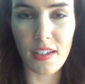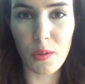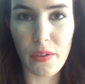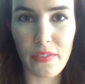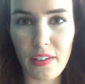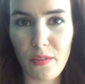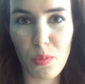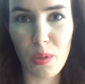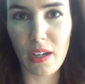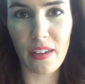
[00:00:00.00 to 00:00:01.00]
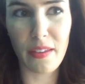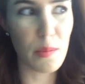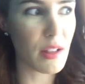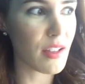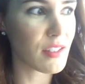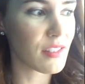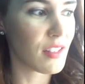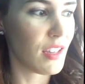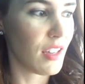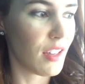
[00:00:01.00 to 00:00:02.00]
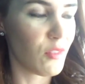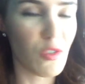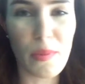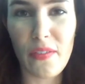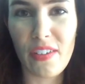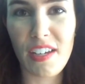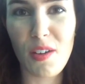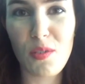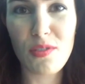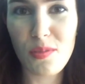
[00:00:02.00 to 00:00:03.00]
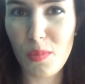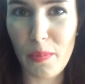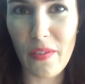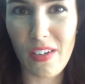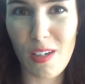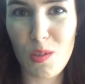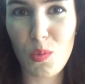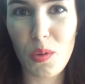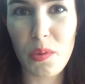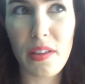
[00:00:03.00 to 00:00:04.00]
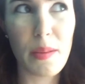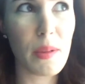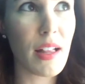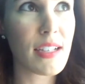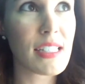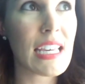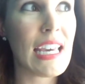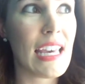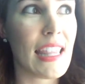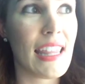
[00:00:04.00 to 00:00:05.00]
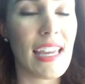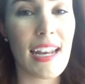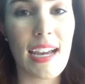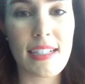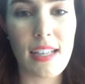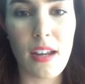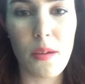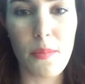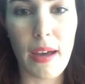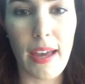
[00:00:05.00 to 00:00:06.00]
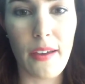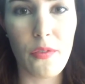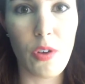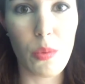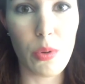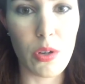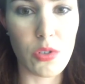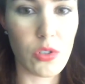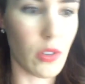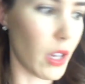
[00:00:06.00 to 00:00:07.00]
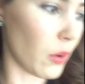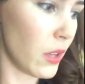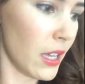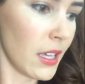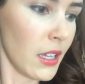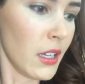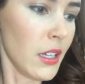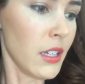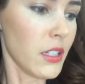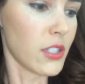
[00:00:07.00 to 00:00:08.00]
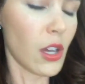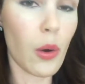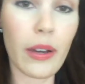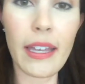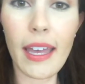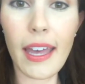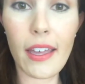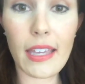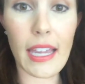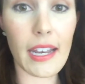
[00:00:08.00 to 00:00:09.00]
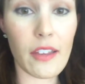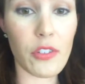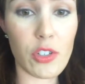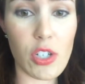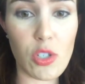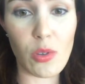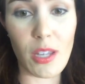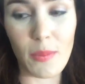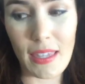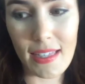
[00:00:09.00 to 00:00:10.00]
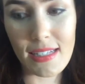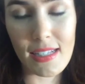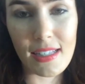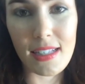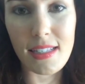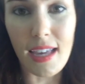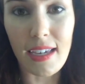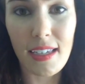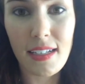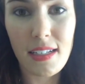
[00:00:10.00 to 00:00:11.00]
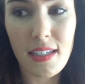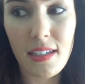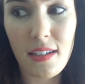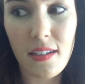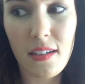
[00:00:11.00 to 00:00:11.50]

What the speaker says: the equivalent of putting on lip gloss, for my videos, when my videos want to wear lip gloss, then I set up my Faux-Pro studio. So again, if you're just joining me, this is the second